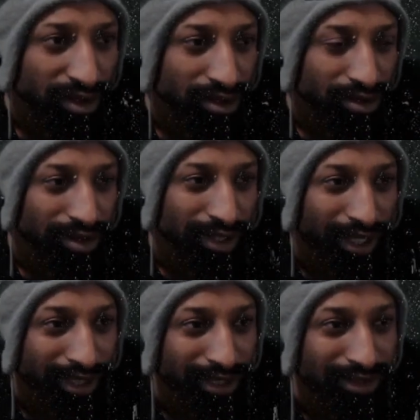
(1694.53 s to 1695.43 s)

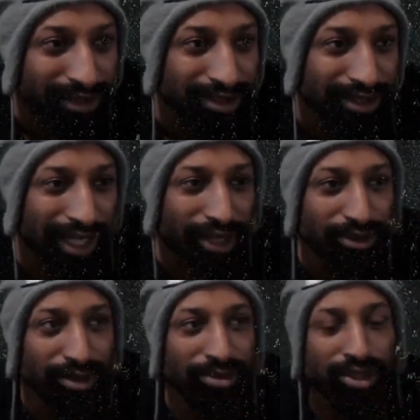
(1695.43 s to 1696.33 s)
Society Music says,
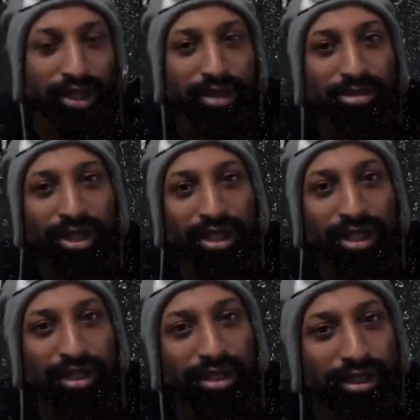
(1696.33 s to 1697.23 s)
ouch, I'm sorry,
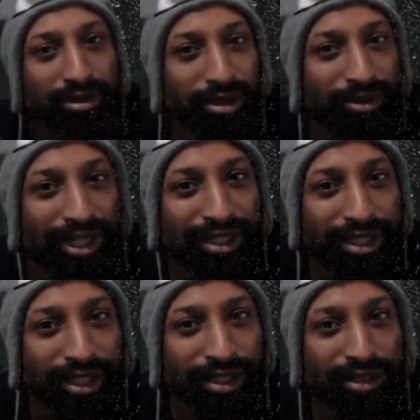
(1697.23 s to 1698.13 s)
bruh. I don't know what I
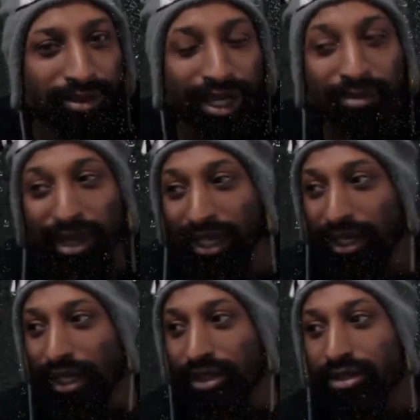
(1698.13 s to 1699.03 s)
did. We got
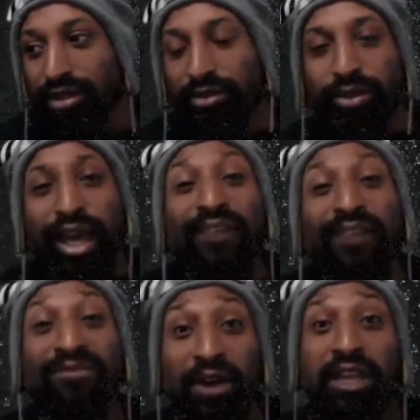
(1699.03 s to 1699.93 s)
band-aids. We got
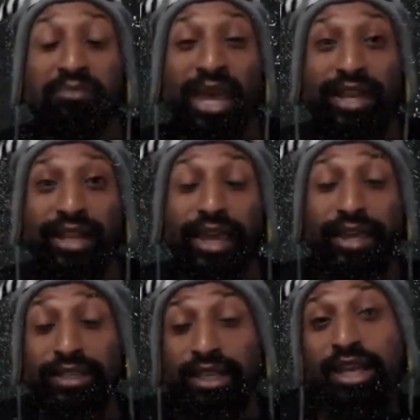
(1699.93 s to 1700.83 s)
fucking
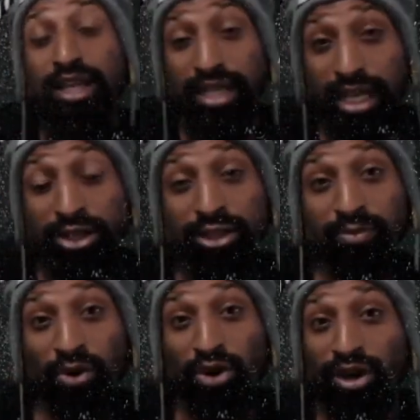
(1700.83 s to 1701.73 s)
band-aids,
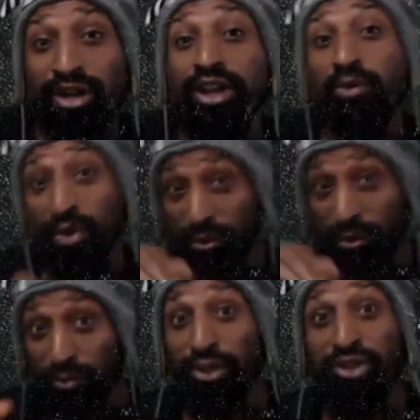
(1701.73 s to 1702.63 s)
neosporin with,
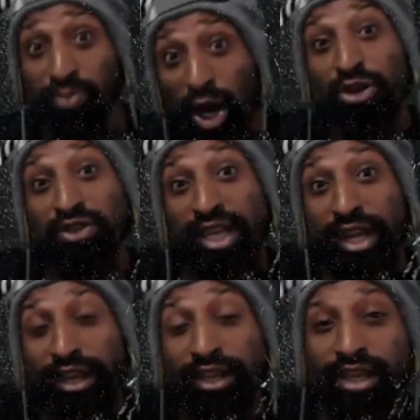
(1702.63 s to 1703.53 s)
with sparkles in
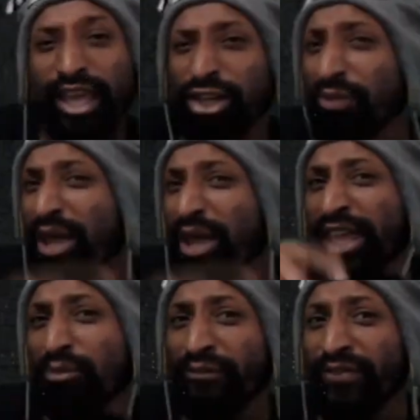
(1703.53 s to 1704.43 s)
it. It don't make it
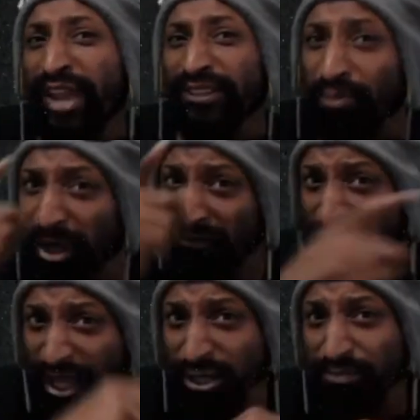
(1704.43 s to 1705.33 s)
more effective, but it
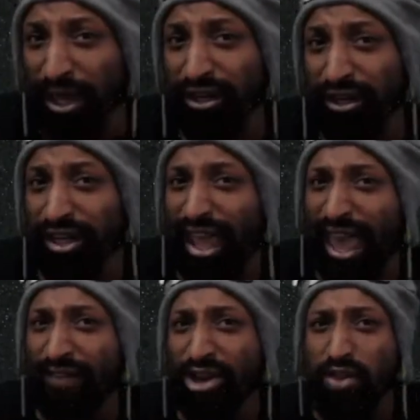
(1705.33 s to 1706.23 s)
feels better to
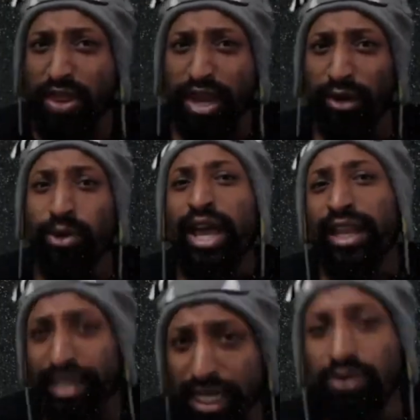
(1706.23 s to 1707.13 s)
have it on there. We
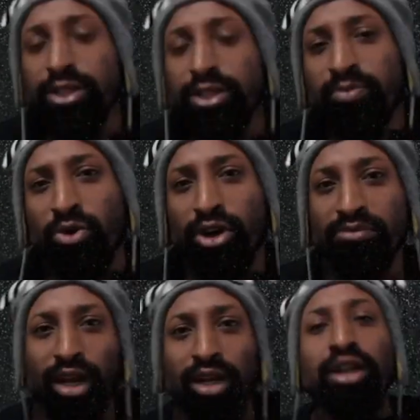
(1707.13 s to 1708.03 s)
got neosporin,
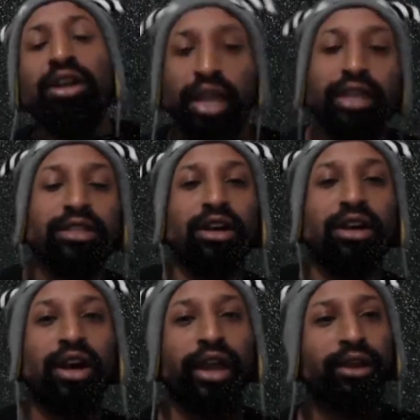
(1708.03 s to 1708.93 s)
bro. It's all
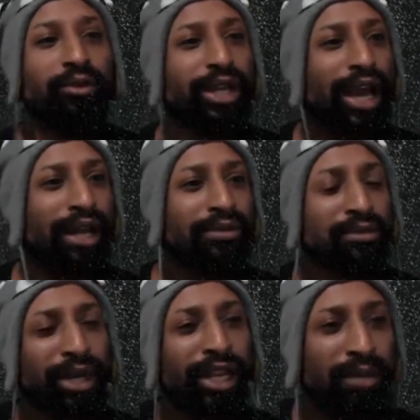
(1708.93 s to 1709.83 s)
right. We got it.
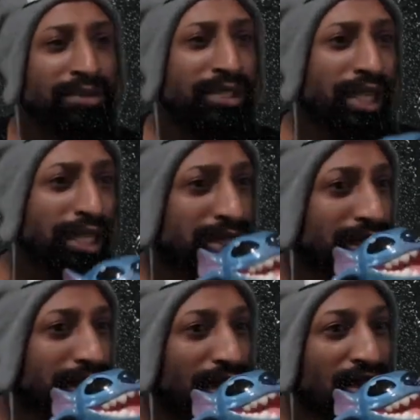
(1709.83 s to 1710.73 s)
Somebody helps us out,
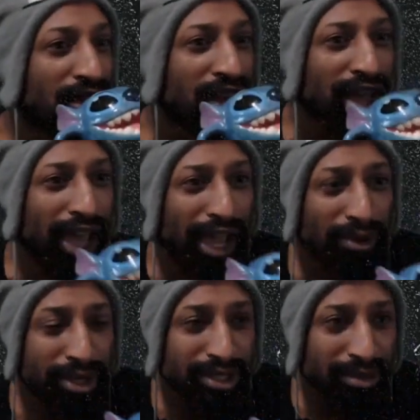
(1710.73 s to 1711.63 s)
EJ. How
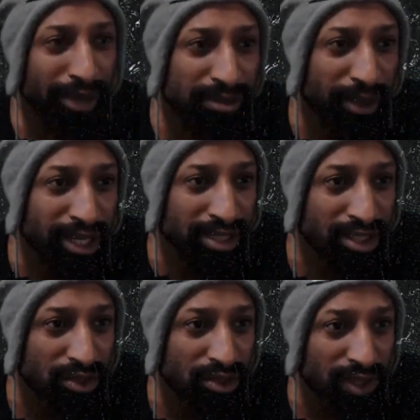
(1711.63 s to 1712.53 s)
is
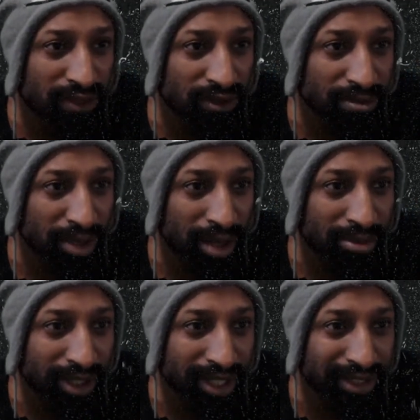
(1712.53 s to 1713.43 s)
emancipation a transfer of
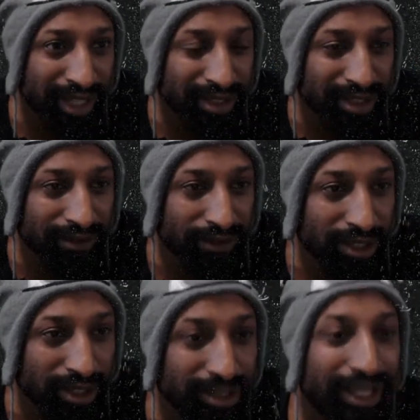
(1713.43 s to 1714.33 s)
property? Is that the
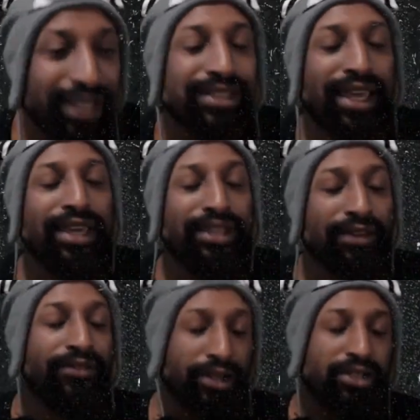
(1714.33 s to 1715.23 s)
definition? That's a
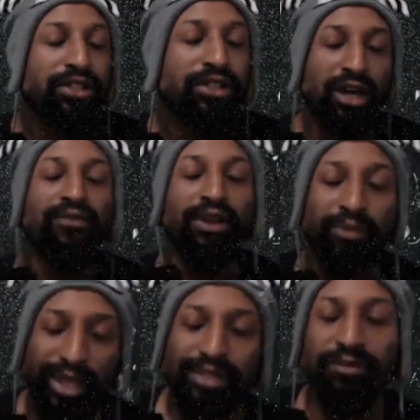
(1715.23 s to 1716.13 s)
definition of
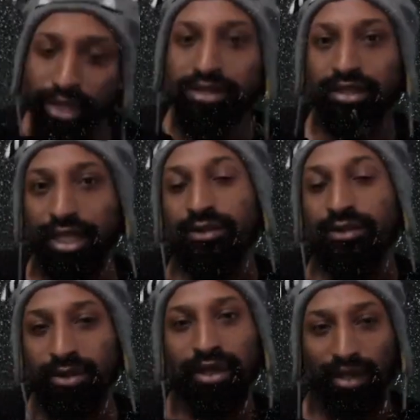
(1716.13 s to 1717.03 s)
emancipation. That's
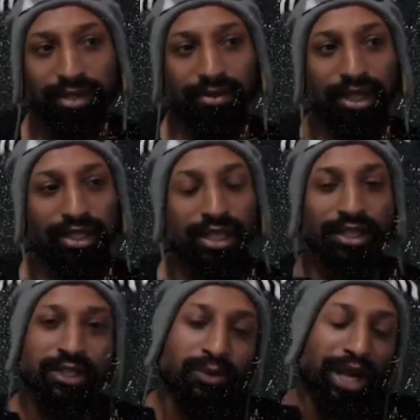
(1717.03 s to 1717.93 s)
what that's what that,
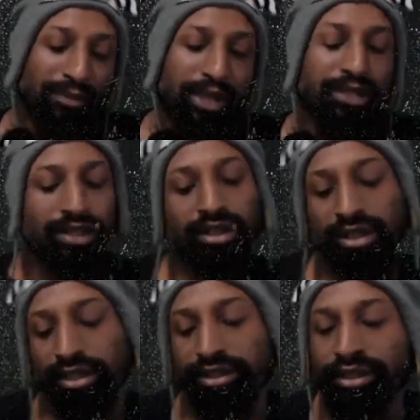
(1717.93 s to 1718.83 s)
that's what I mean, Gerald.
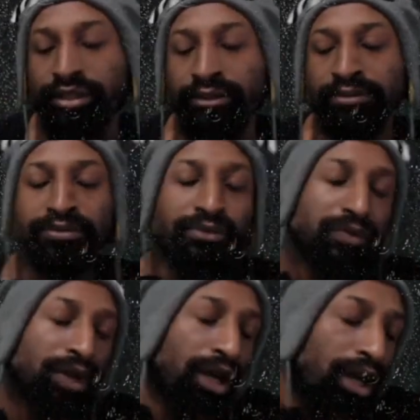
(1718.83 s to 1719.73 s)
Yes, sir.
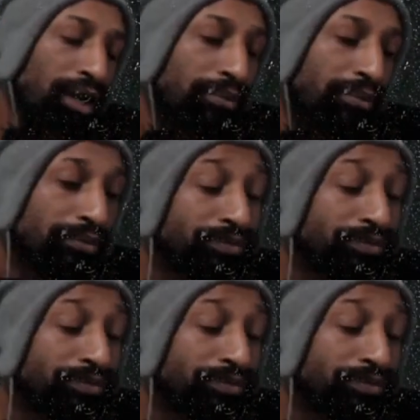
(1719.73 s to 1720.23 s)
Um.